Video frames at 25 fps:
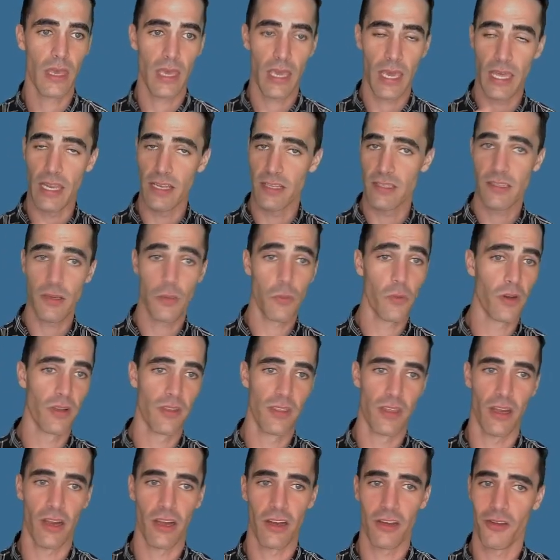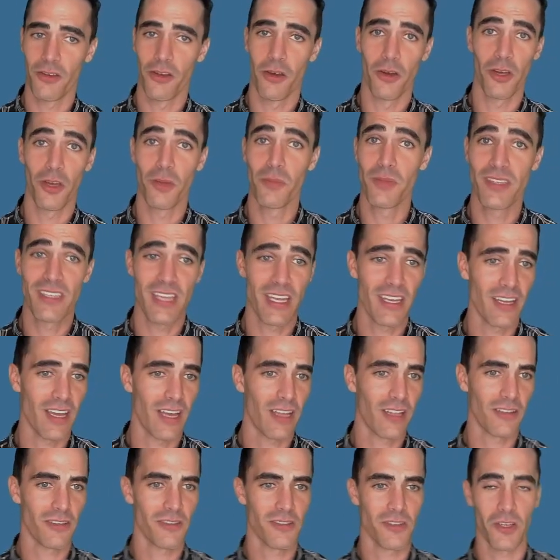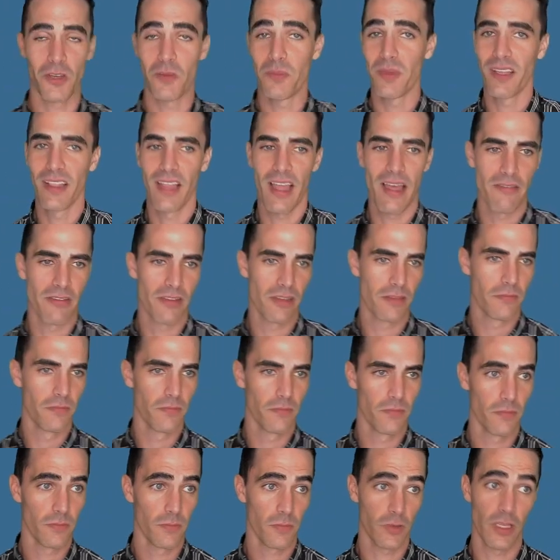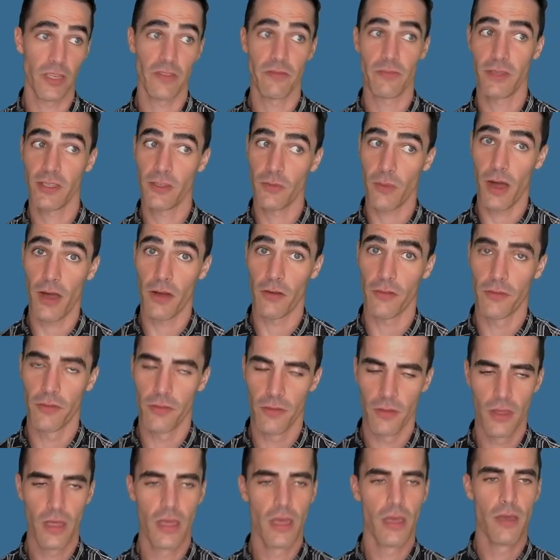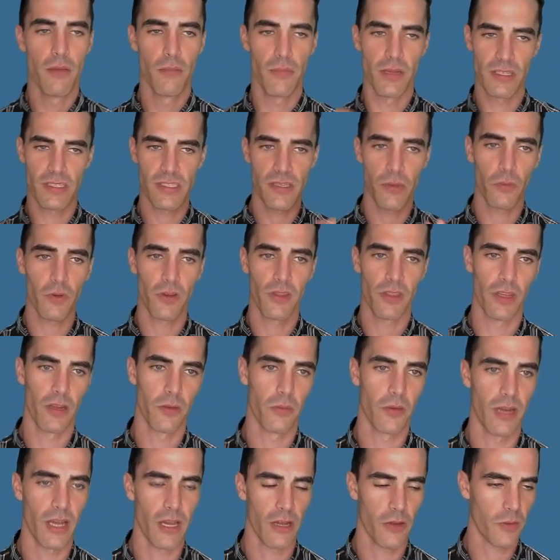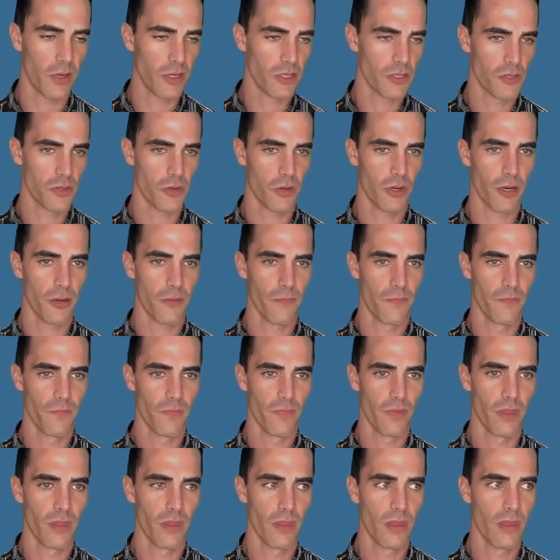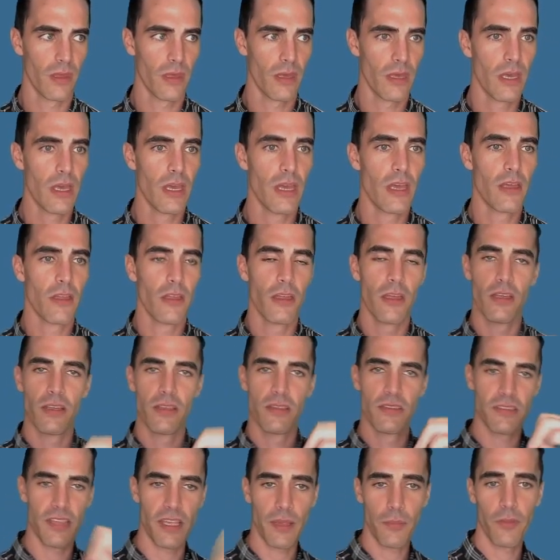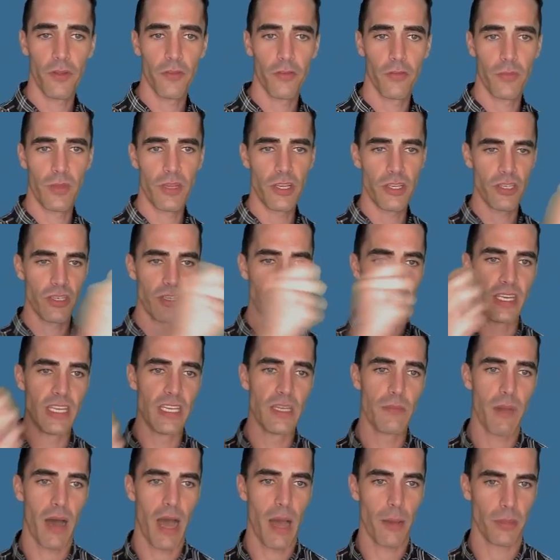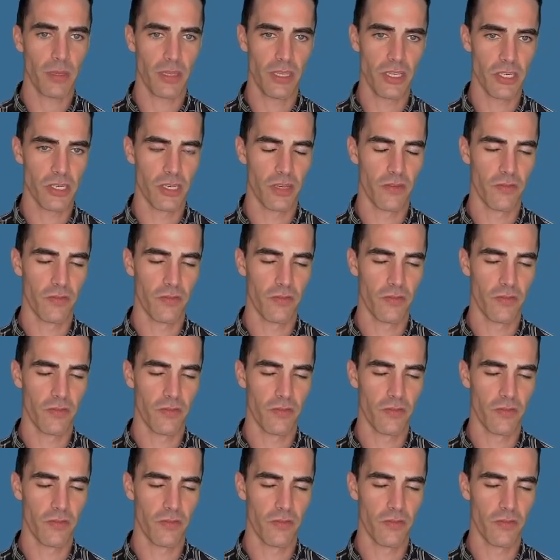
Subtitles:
And it's somewhere in there. I don't know. It could be $10. It could be 11. It could even be 12. But somewhere in there, we're not quite sure. Sample information into population